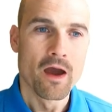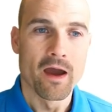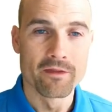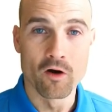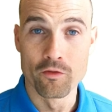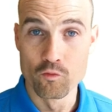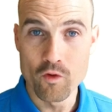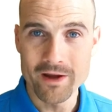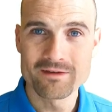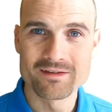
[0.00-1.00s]
And on the
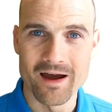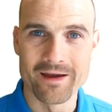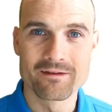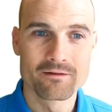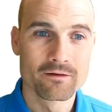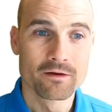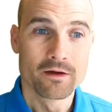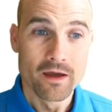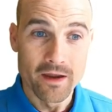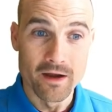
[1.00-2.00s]
right side,
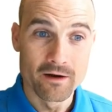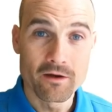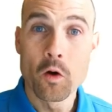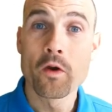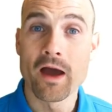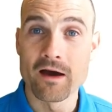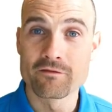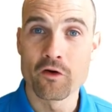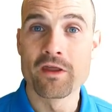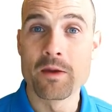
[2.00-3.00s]
here we
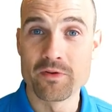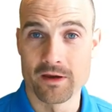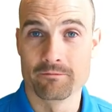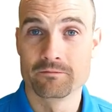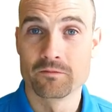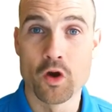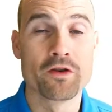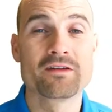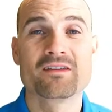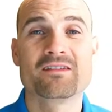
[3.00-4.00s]
have an A P M,
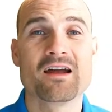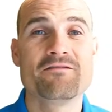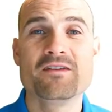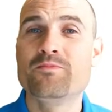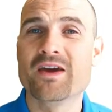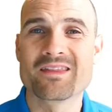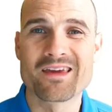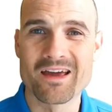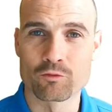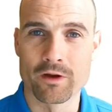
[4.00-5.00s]
an S S L V P N
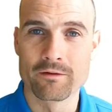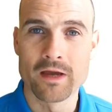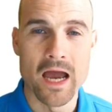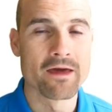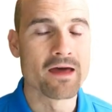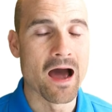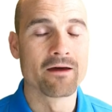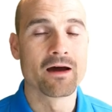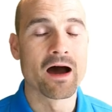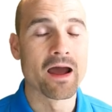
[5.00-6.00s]
gateway. And
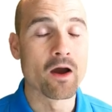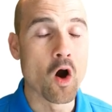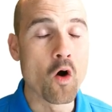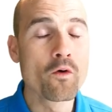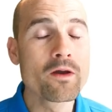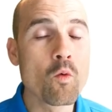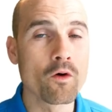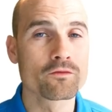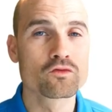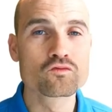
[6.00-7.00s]
I, I only
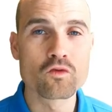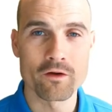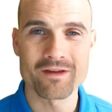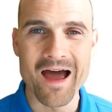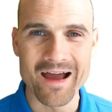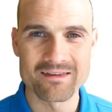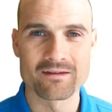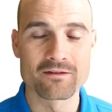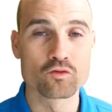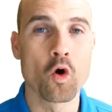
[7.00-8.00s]
want to grant
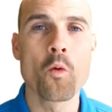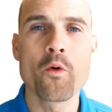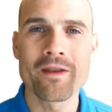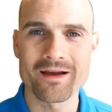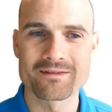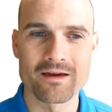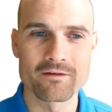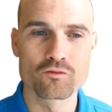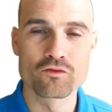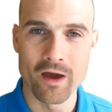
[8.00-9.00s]
access, to open access
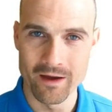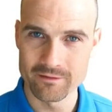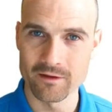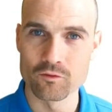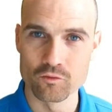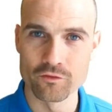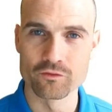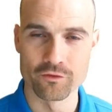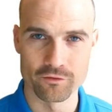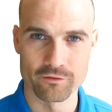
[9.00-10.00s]
to the internal
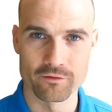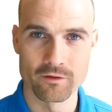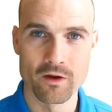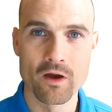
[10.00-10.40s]
resources